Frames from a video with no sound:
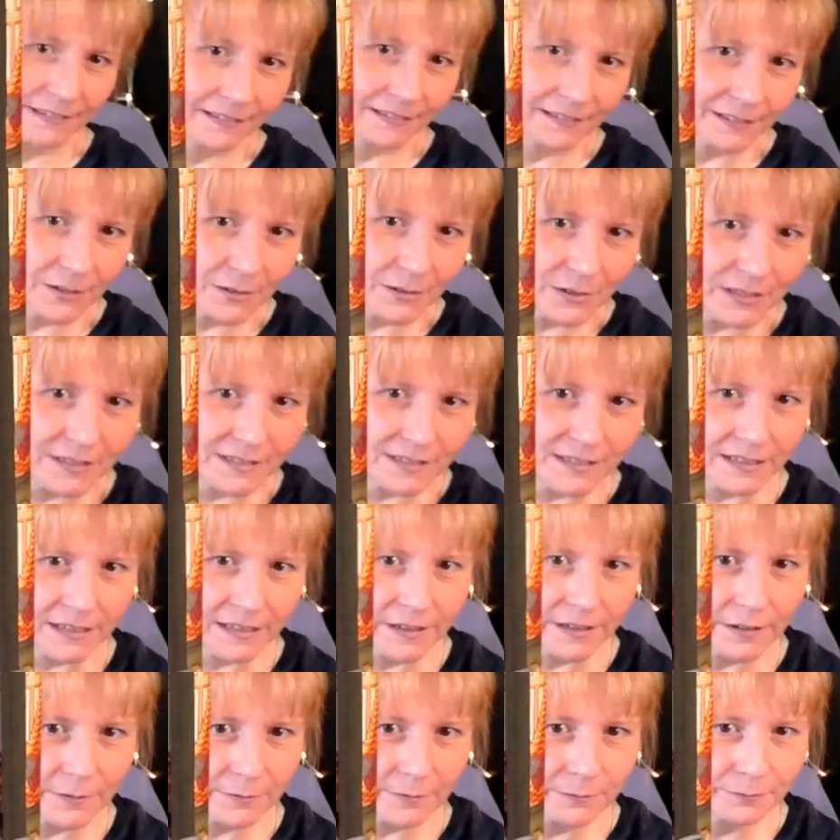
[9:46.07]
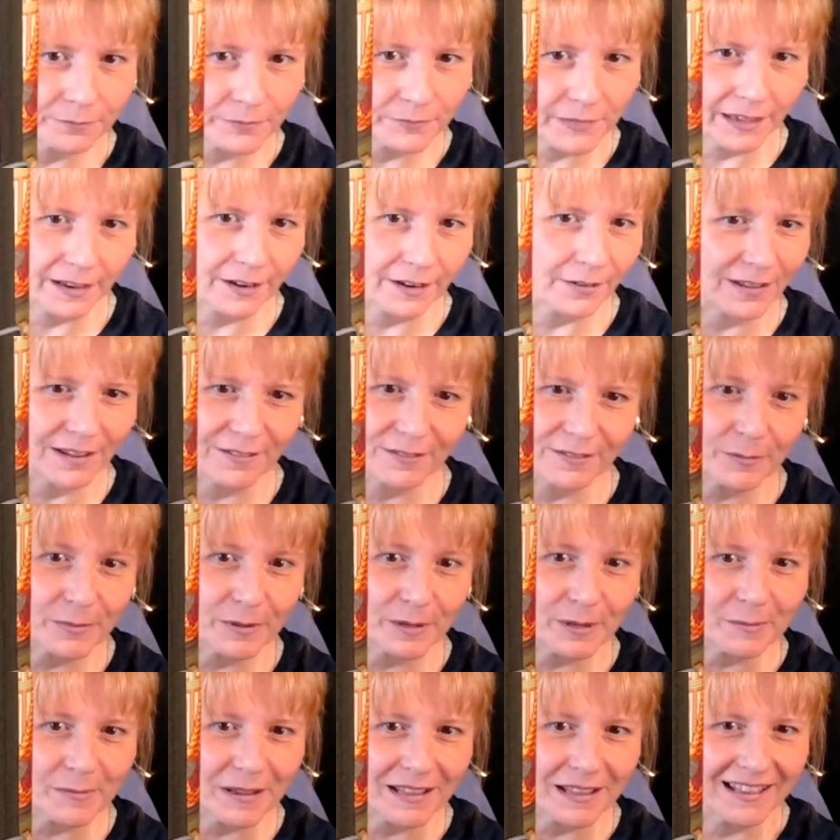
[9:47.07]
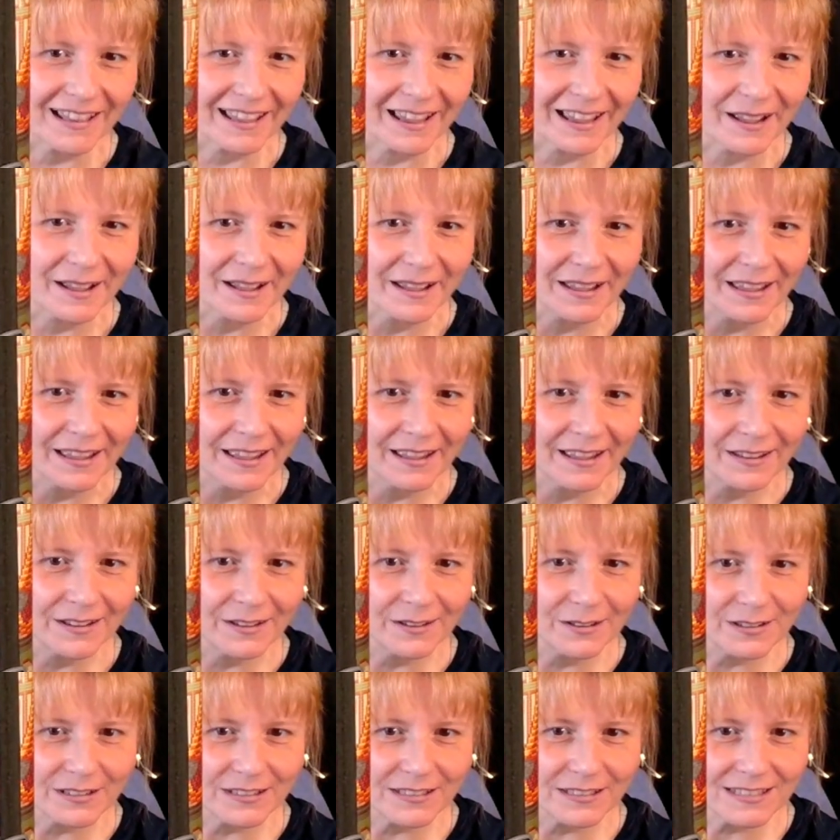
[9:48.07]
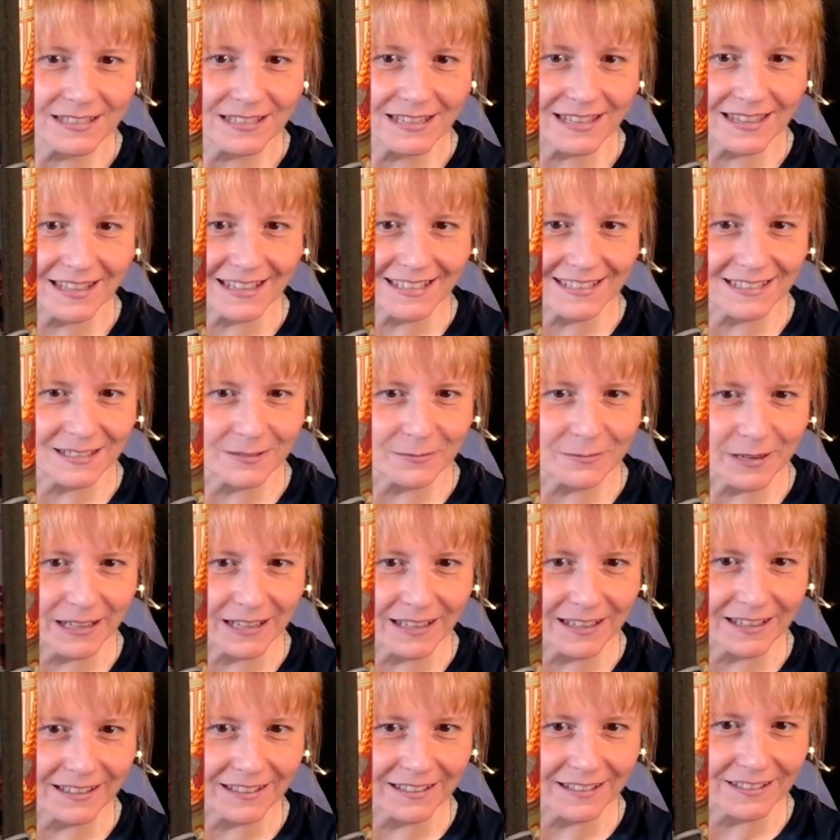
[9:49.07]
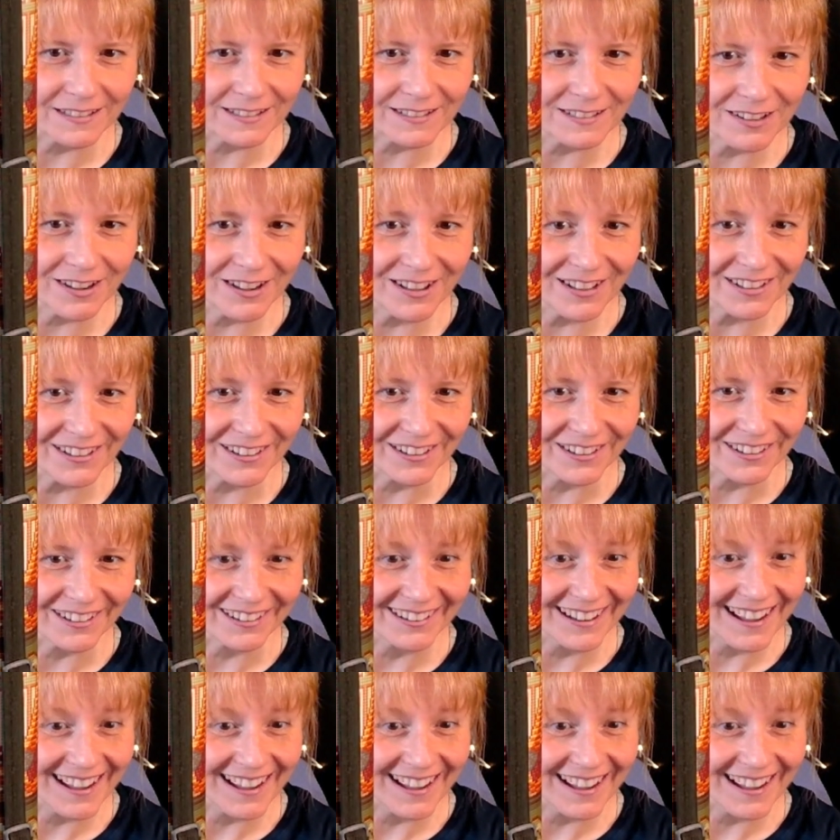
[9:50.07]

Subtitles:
You can see here. I don't have to put it in my... You can see they did make it a little taller.